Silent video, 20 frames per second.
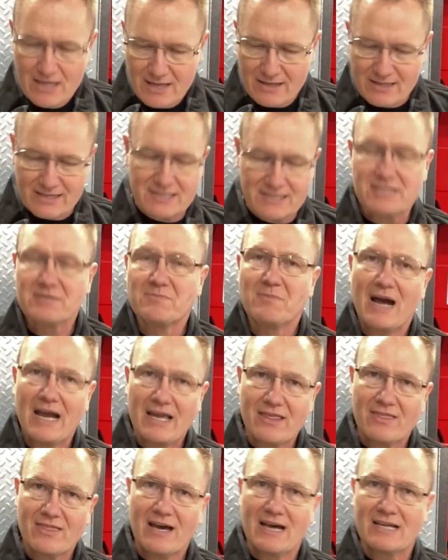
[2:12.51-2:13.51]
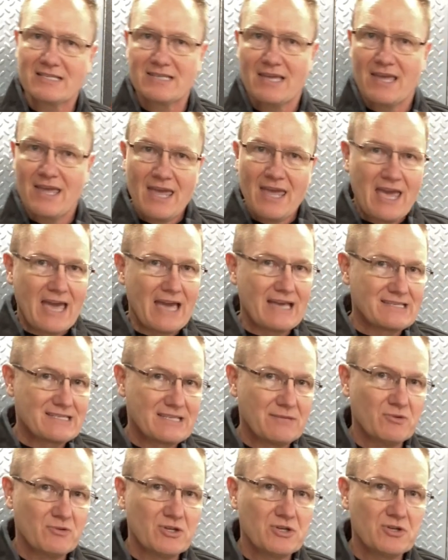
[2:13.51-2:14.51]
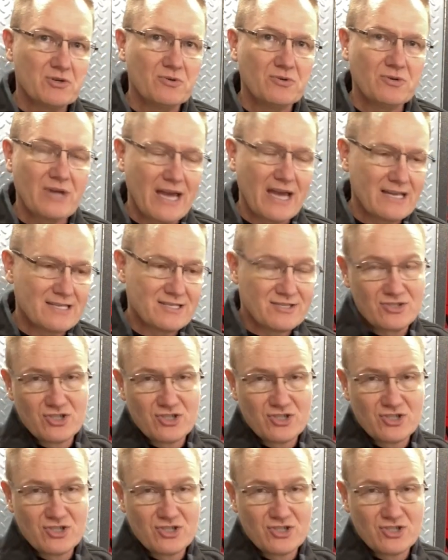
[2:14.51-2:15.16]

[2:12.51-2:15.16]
This is my thoughts as someone who has